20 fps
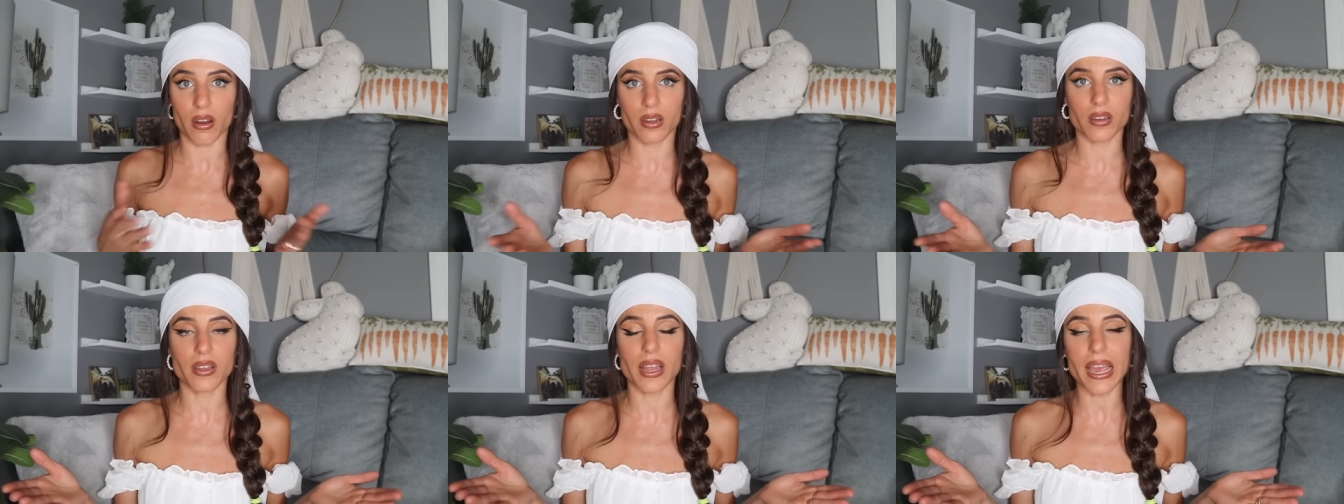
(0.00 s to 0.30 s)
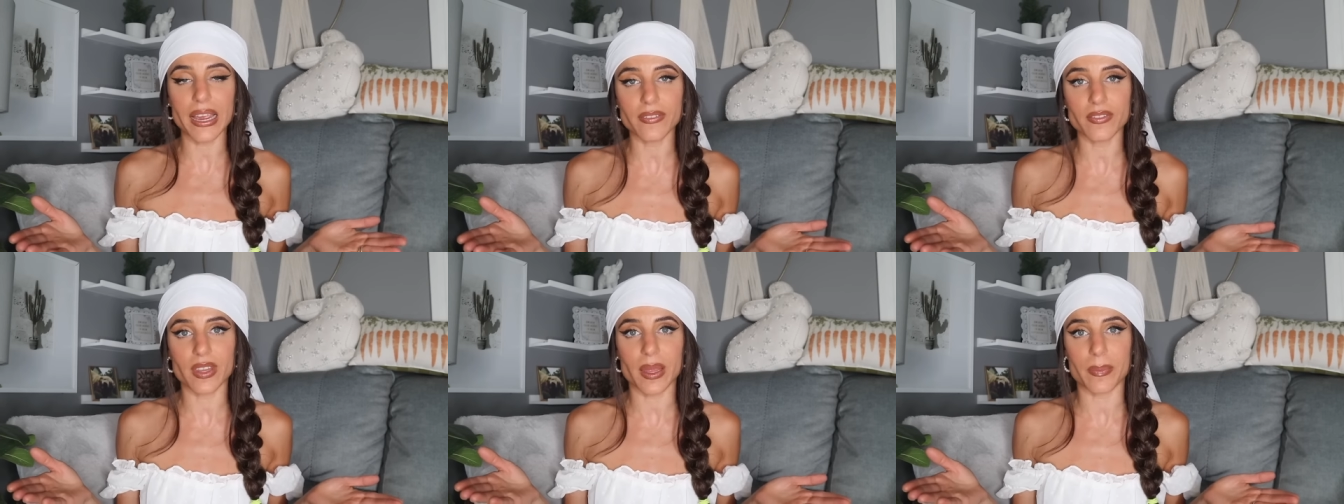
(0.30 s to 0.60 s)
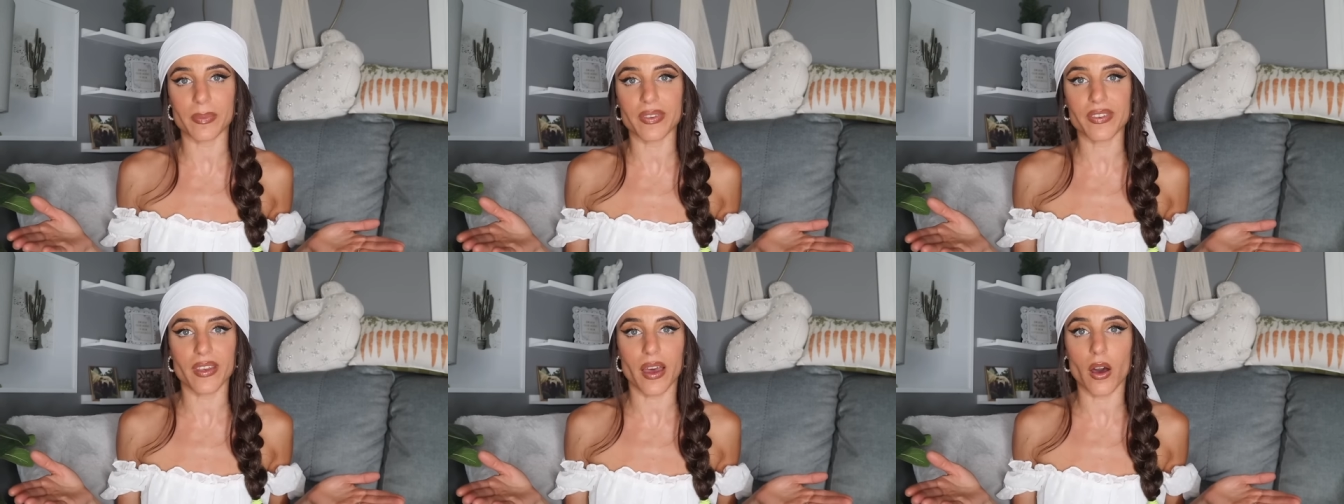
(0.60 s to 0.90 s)
alive
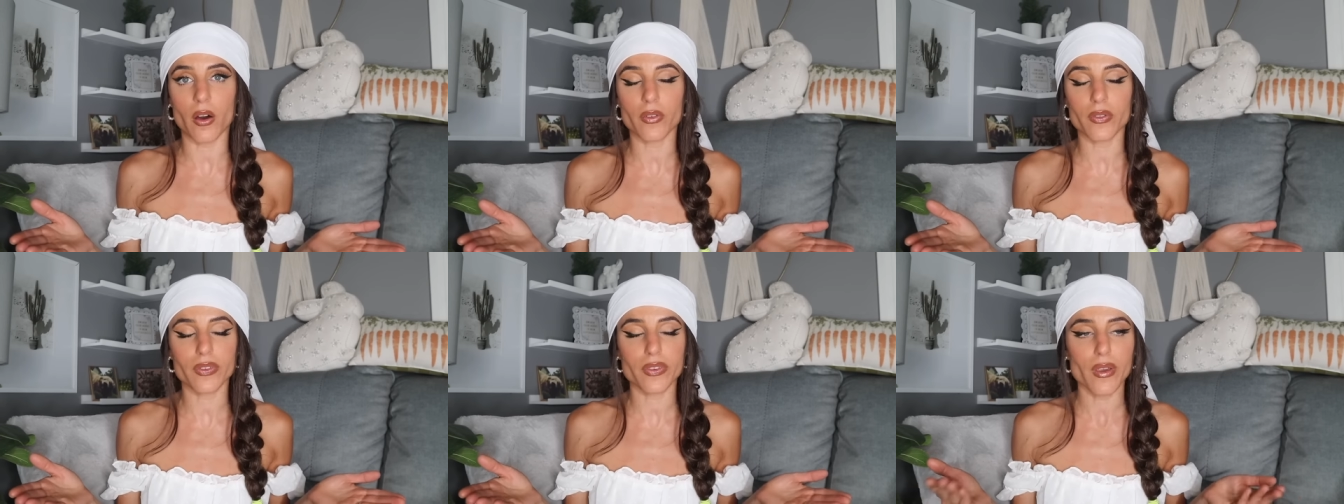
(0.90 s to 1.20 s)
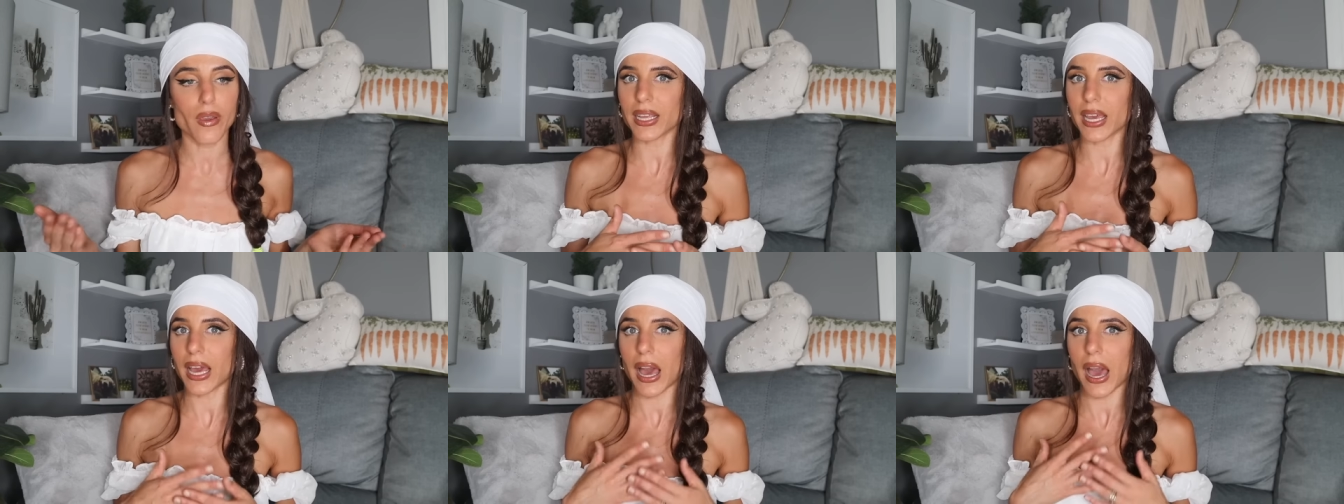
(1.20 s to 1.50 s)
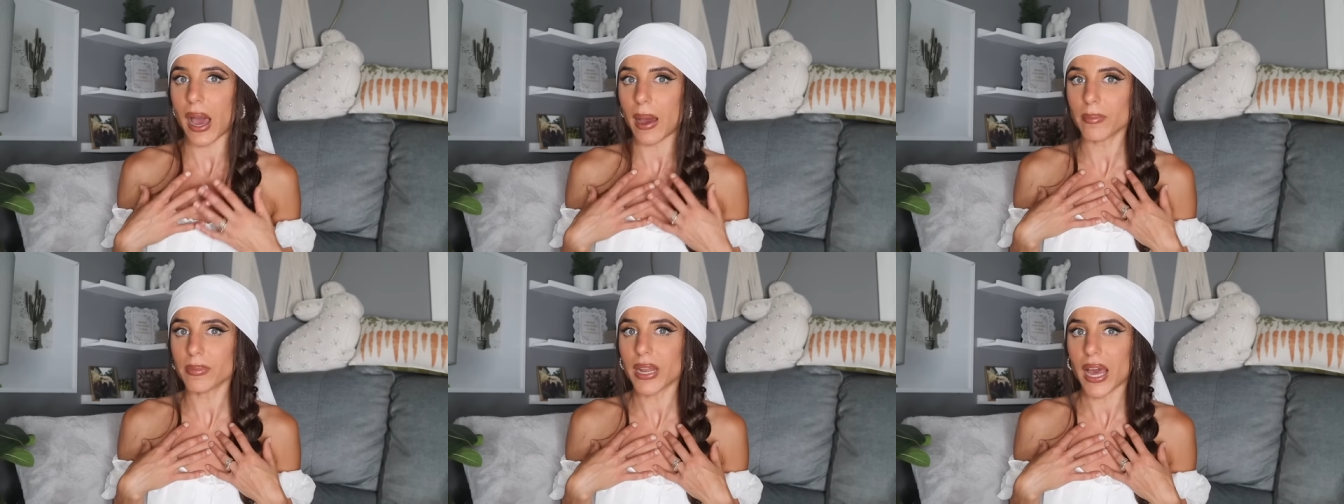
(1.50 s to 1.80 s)
themselves.
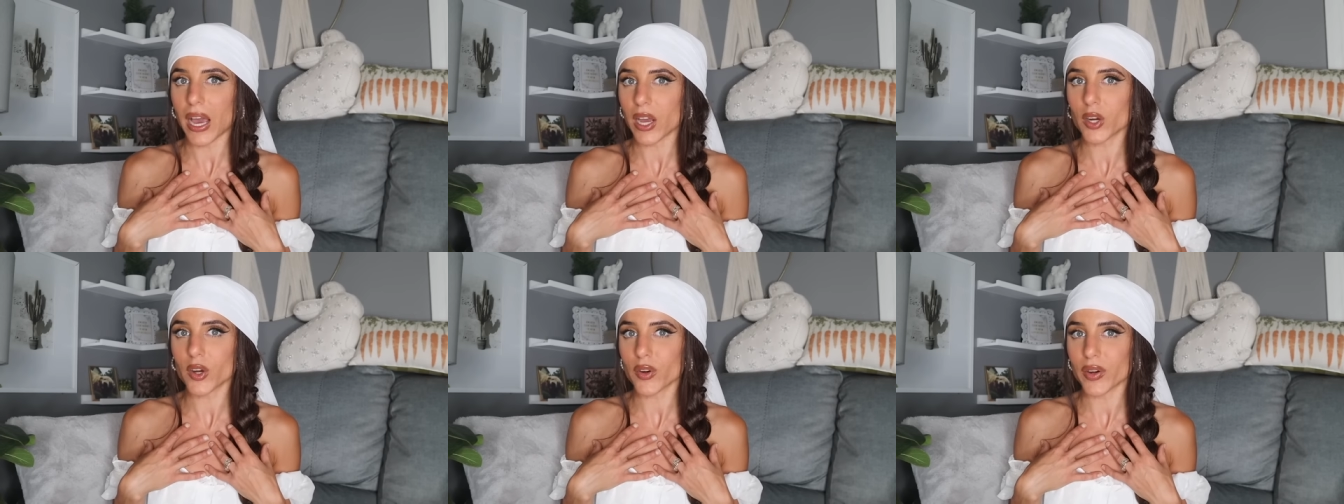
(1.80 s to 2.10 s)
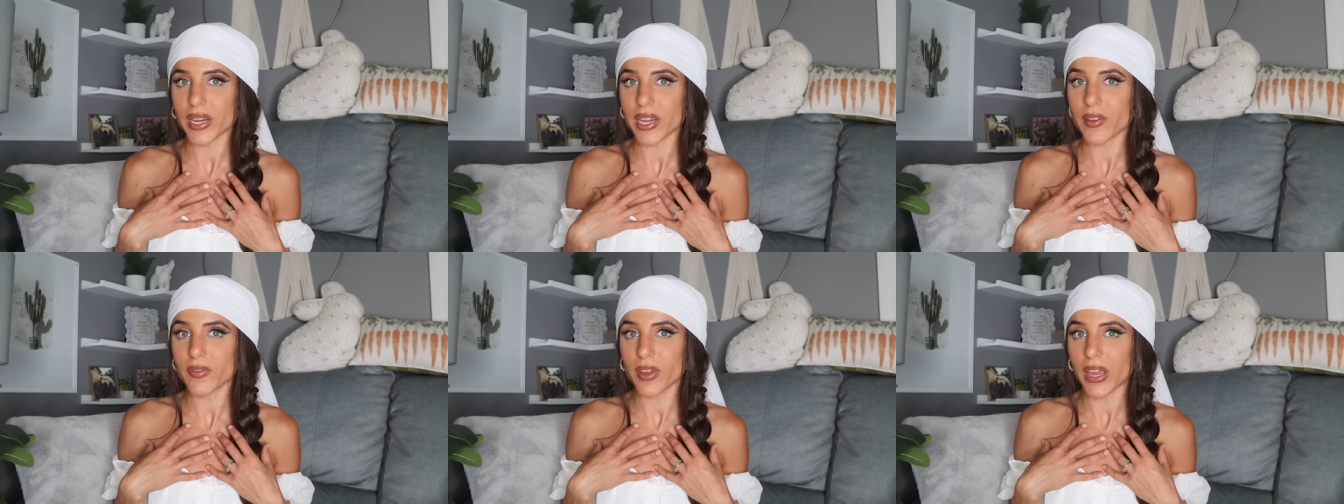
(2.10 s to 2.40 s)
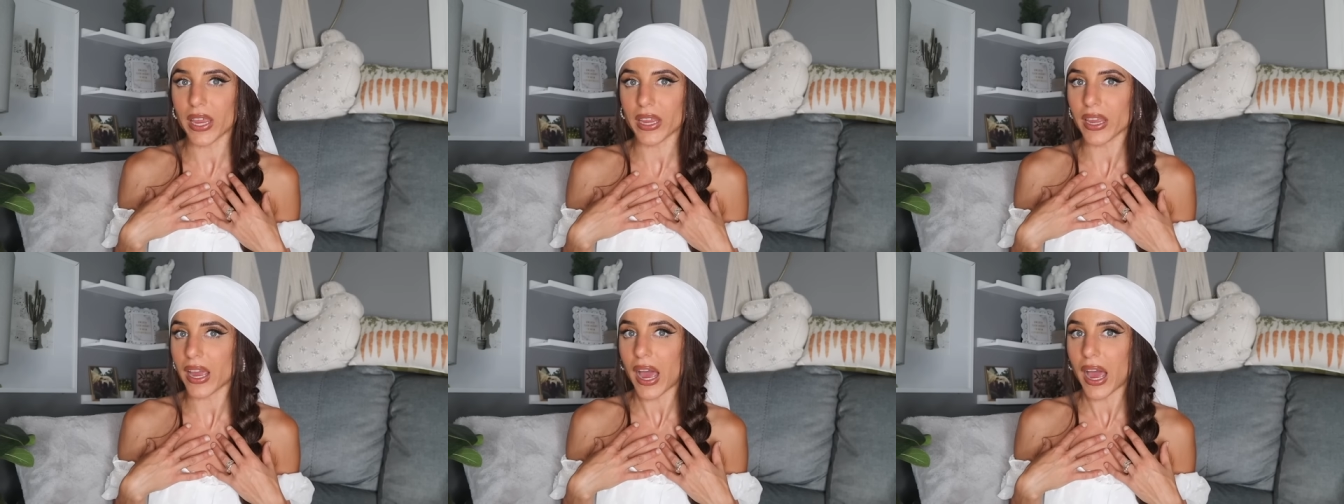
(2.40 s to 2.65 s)
I'm not grieving.